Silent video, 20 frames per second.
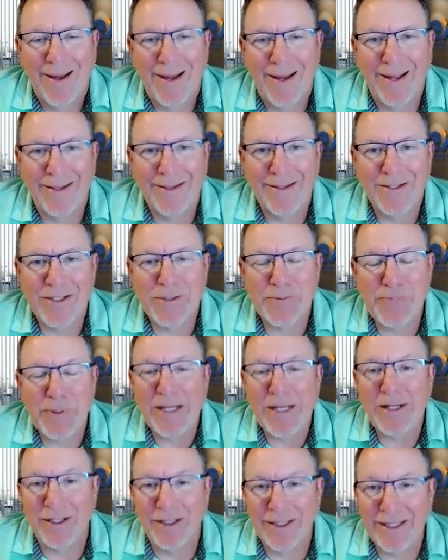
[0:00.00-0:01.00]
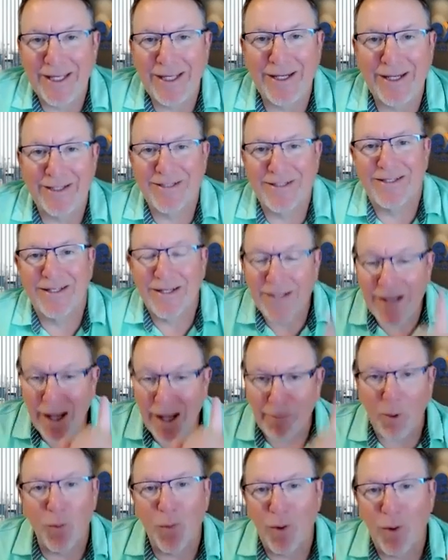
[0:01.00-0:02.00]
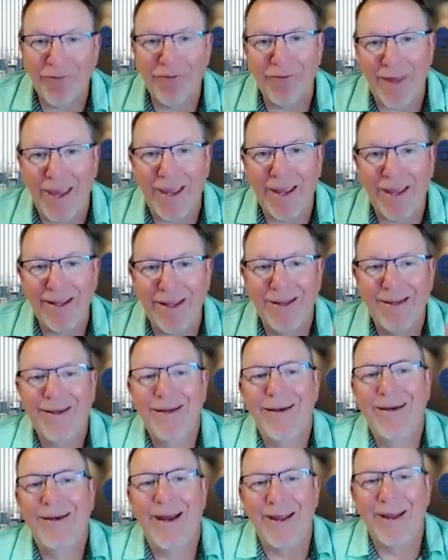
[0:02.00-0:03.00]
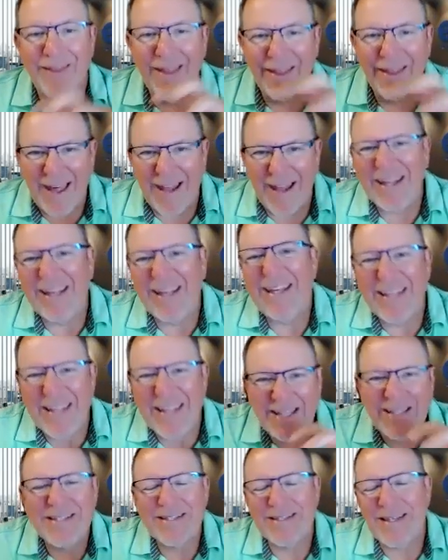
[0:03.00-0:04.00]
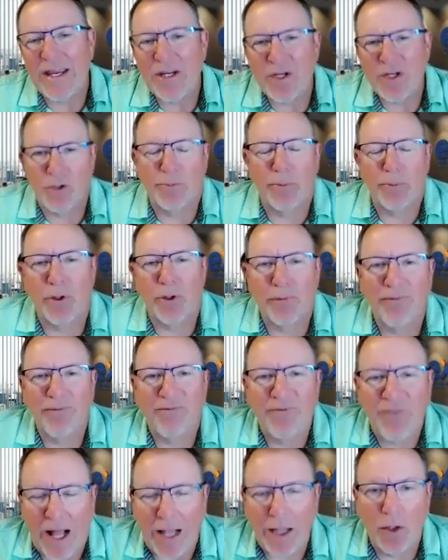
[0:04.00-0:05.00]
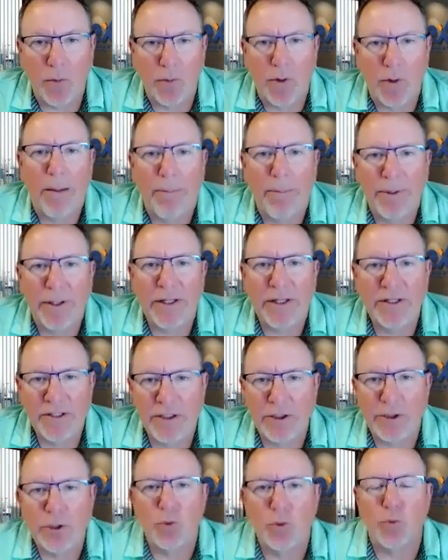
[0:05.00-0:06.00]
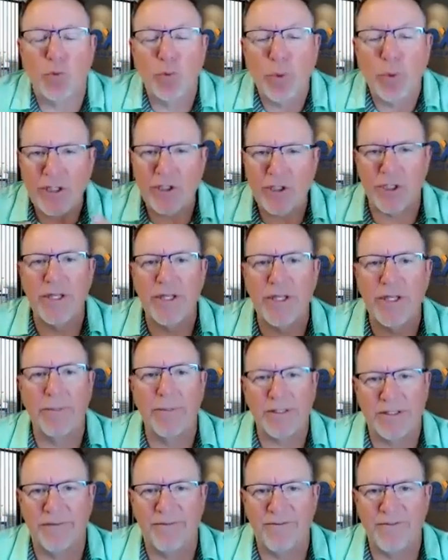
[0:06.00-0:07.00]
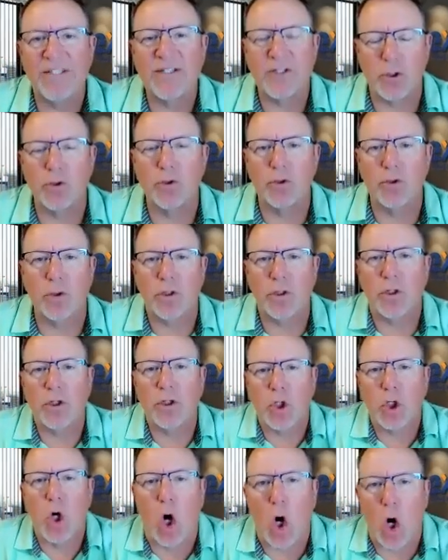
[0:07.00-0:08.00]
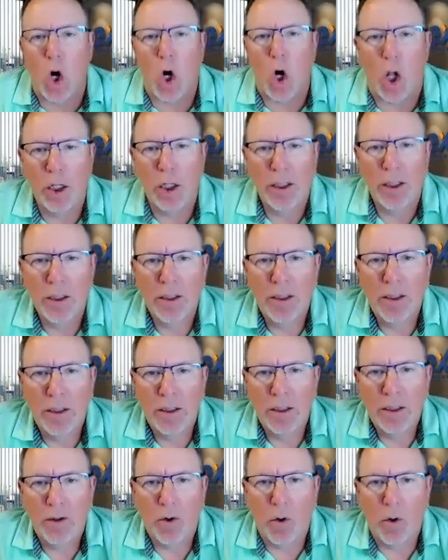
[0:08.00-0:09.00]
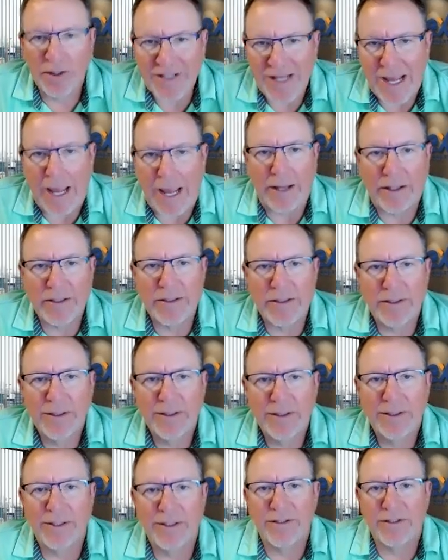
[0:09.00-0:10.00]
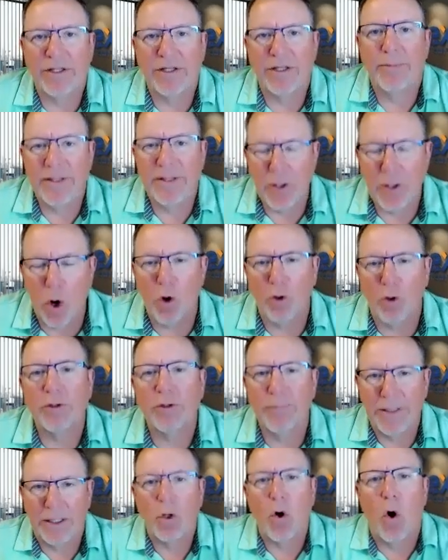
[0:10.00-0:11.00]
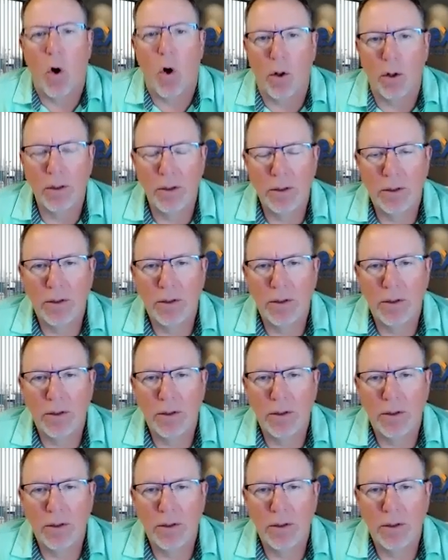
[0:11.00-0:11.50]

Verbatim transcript: And the speed to lead is the number one thing. And then that insatiable follow-up until you reach them as a physical call or text is going to be the ultimate goal,